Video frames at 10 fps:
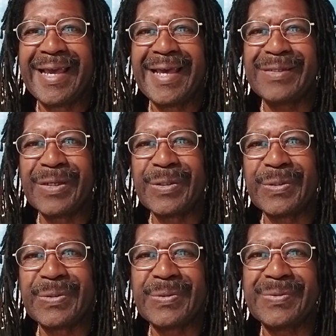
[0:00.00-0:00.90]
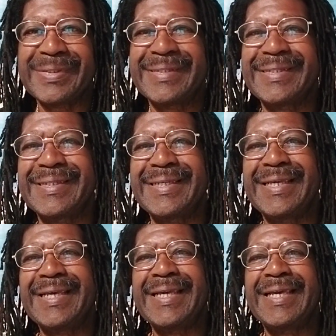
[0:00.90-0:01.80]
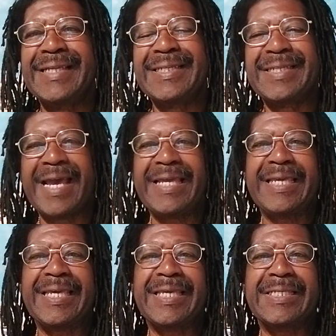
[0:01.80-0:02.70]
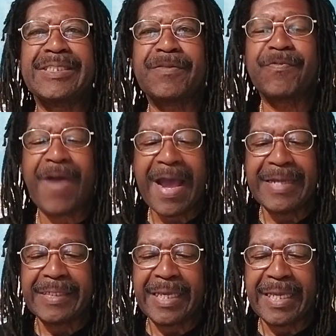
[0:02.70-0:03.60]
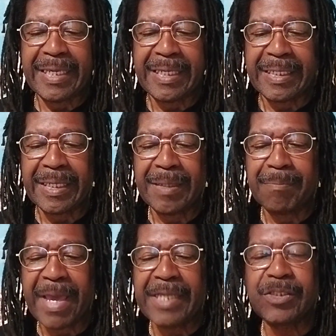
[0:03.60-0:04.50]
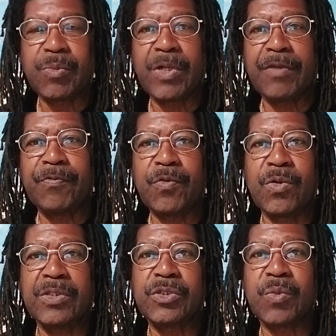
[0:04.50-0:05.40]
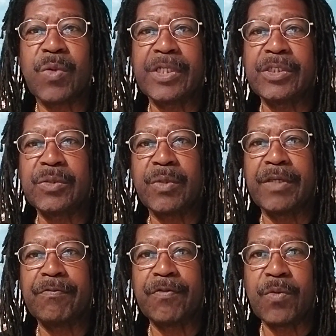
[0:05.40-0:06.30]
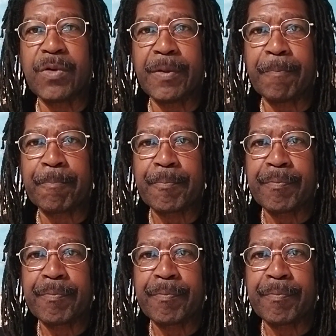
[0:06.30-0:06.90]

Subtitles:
Hello. Today is Friday, May 24th, 2024.